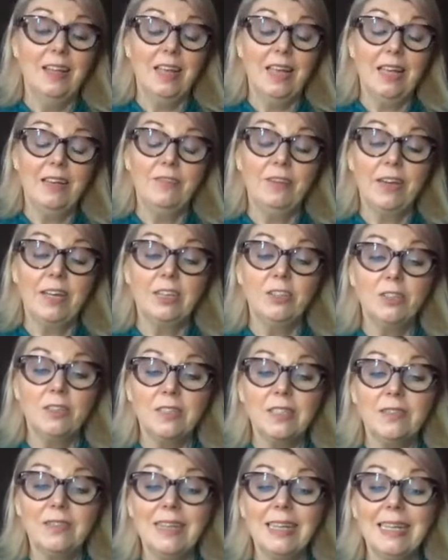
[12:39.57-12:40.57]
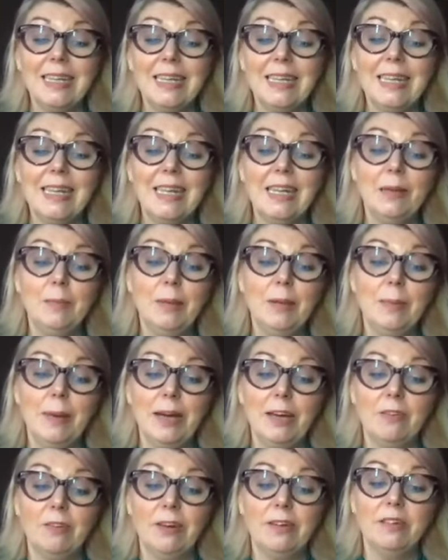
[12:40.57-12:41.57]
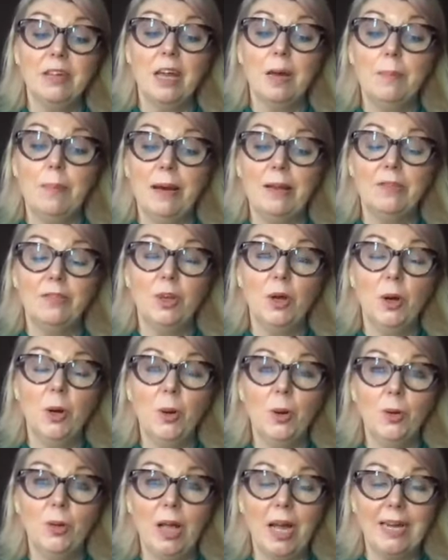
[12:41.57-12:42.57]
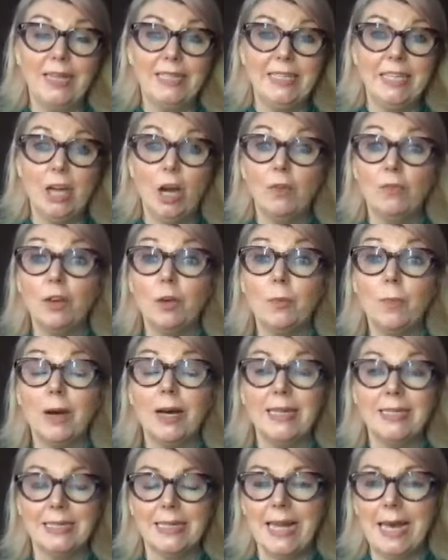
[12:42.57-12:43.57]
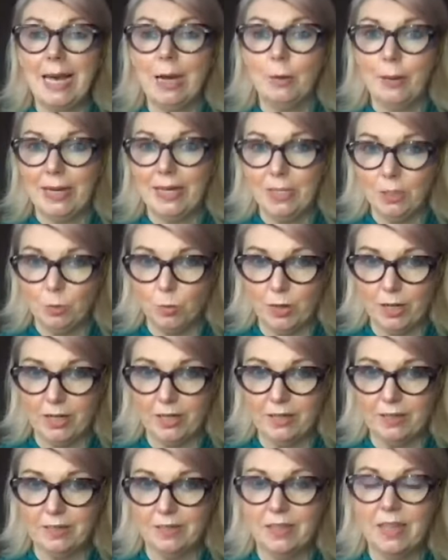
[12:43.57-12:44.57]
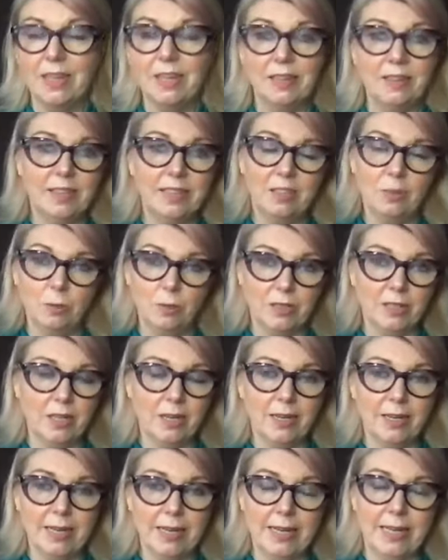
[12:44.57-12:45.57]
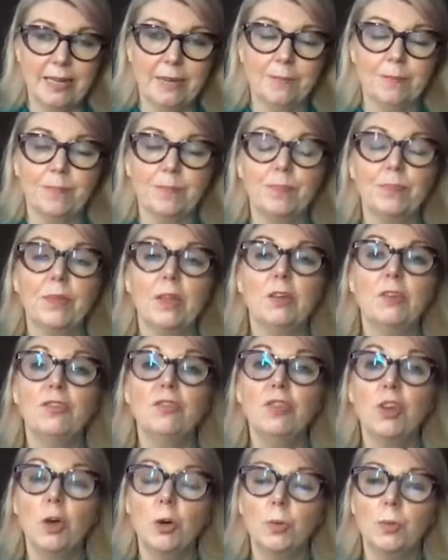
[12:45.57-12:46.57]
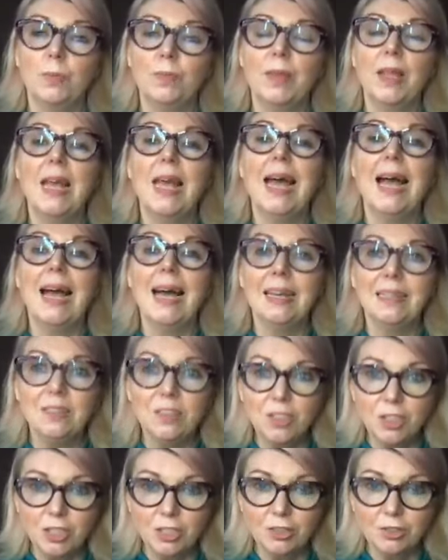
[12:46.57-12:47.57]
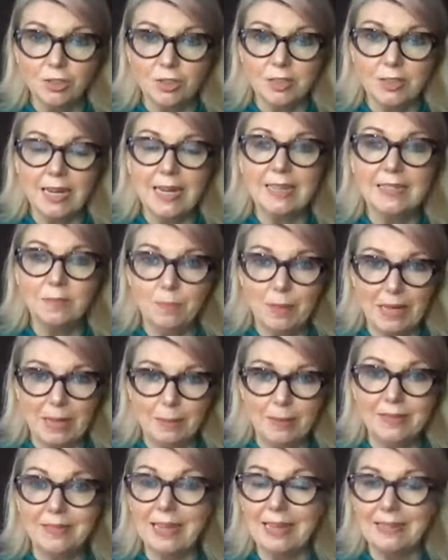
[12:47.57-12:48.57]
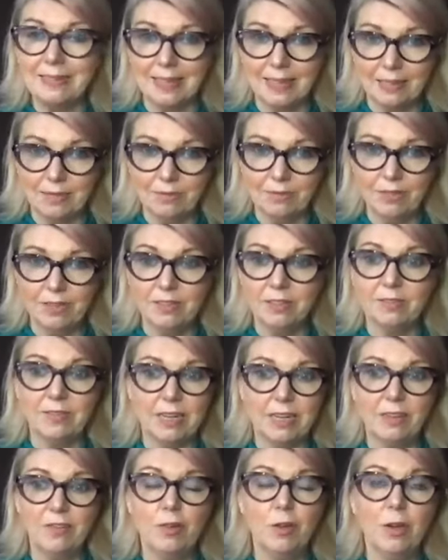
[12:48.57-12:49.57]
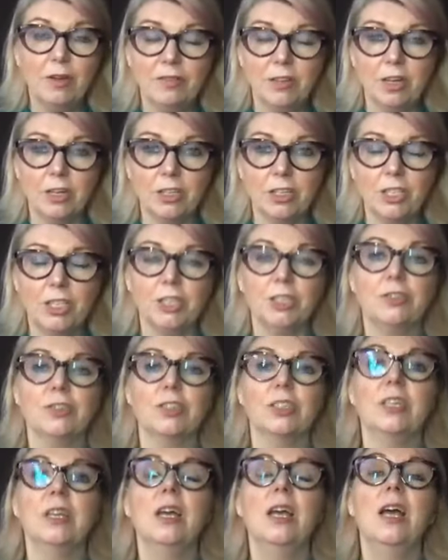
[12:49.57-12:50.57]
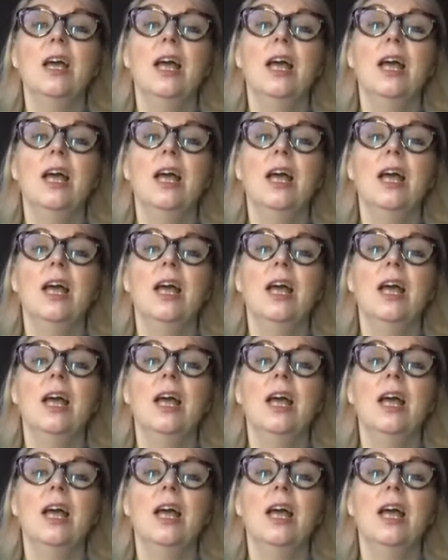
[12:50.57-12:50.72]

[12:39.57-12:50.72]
if I can just give you a little bit of background about the whole idea of your mind and how it works, this will tie in. So as children, as babies, as infants, if any of you have young children,